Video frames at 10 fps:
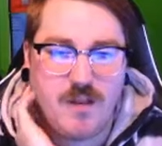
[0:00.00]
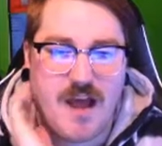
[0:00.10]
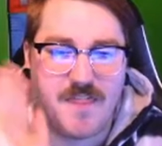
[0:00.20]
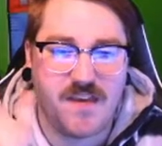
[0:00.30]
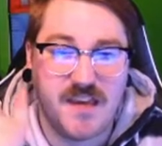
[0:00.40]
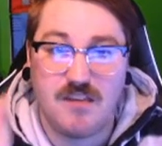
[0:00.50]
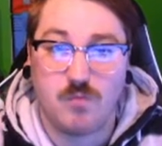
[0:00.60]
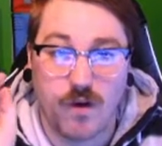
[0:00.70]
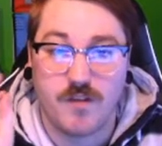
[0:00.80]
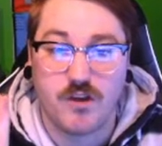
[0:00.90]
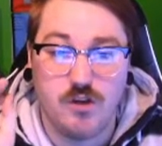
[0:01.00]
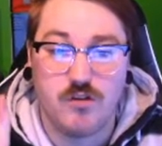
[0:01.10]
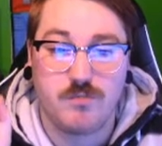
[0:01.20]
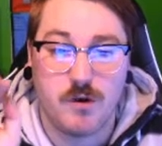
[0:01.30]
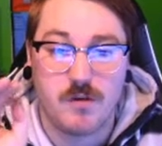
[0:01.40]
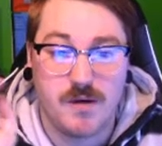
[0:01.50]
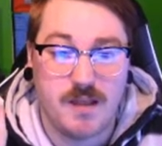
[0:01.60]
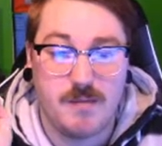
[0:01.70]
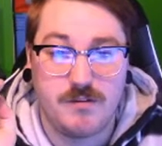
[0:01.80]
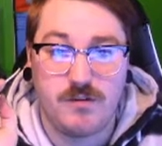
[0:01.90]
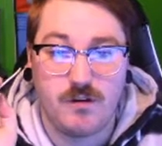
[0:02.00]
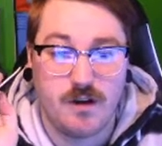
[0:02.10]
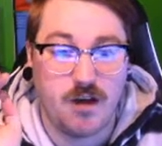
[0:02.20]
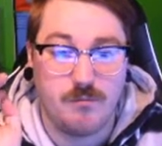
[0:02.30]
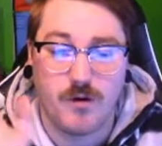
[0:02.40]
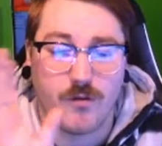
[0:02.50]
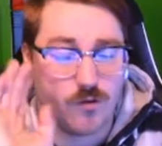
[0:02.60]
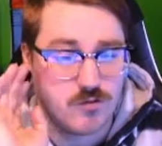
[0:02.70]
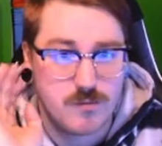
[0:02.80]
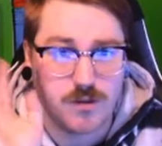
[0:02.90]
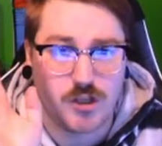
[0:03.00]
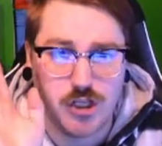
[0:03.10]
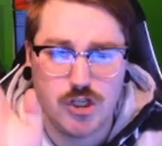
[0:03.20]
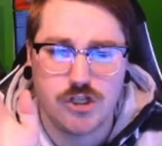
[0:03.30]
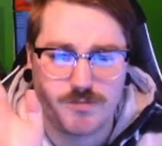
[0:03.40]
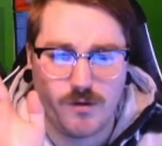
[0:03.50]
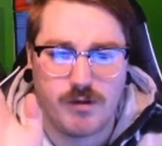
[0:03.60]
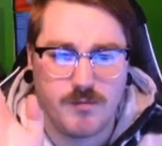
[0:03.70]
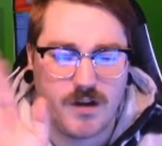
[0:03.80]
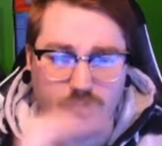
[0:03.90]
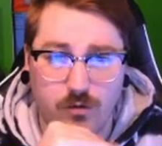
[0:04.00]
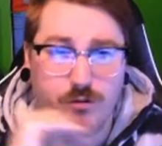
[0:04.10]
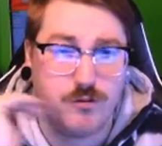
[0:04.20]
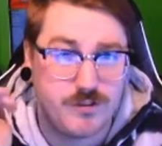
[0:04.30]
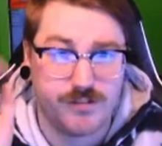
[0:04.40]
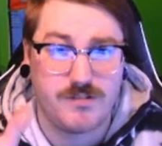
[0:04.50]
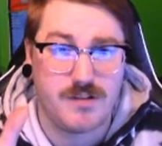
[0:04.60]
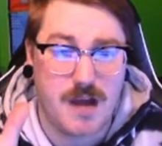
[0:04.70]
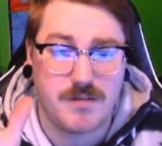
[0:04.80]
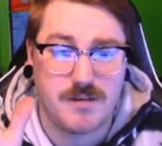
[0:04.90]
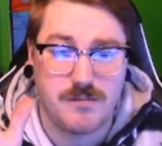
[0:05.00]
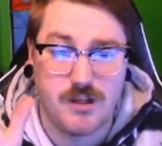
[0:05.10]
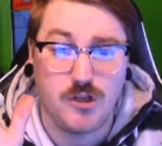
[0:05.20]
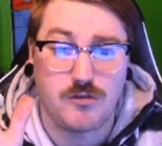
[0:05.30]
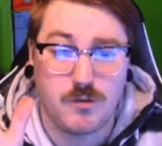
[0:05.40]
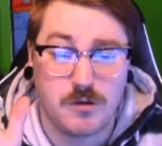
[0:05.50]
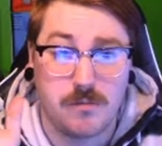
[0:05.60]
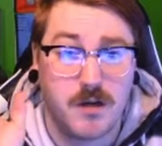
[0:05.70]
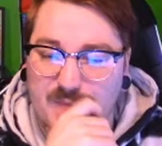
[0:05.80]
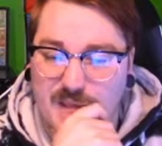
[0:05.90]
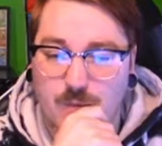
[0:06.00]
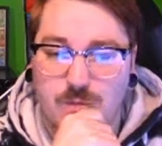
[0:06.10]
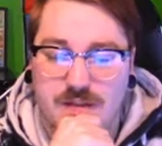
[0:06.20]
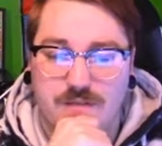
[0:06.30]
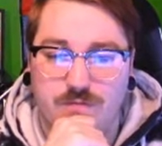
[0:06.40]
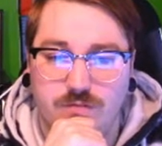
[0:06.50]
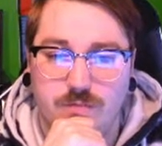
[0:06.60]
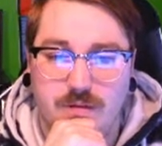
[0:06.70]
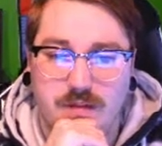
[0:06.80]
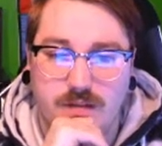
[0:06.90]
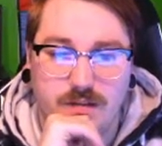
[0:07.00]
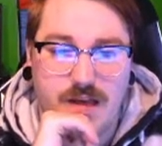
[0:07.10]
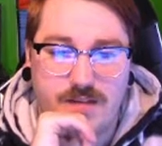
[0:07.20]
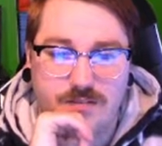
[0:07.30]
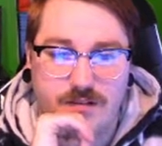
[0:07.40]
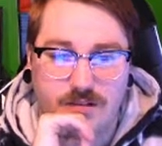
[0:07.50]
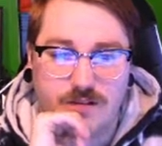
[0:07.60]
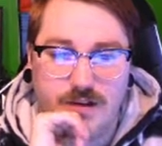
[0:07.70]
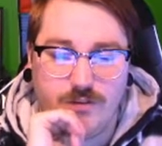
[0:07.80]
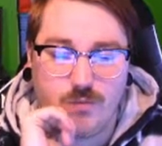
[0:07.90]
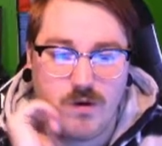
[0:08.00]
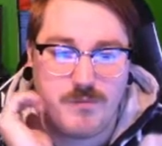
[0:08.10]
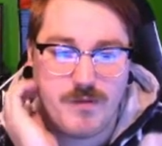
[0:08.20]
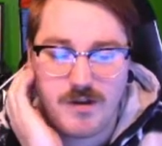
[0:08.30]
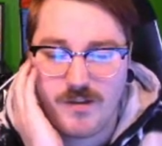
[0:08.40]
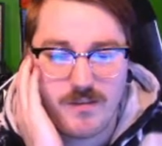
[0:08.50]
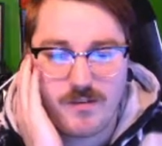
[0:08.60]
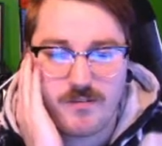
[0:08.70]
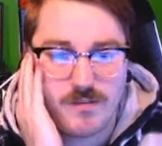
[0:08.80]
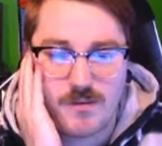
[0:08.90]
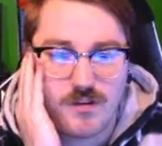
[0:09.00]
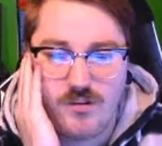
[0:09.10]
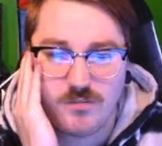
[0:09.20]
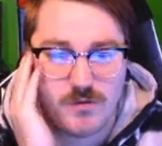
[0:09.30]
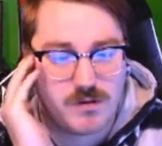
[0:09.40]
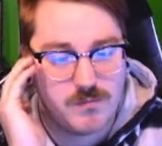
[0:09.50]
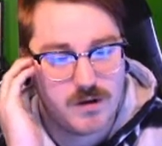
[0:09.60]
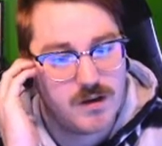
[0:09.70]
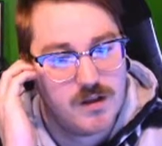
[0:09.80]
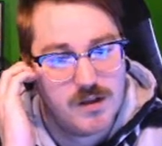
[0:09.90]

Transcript: I think he's one of the cutest Pokemon. Him and Totodile both are some of the cutest Pokemon. If we were doing top 10 cutest Pokemon, he would definitely be S tier as well up there. He's some of the cutest Pokemon.